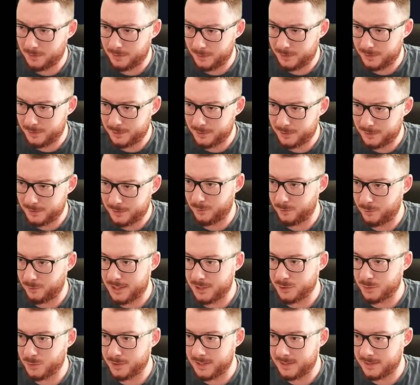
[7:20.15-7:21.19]
that we just kind of
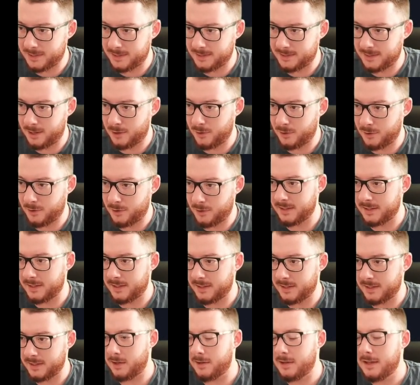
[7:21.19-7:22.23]
range within this area as
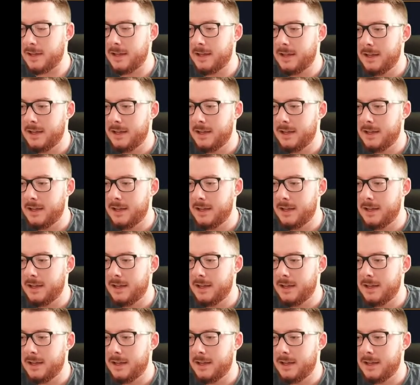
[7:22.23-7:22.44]
well.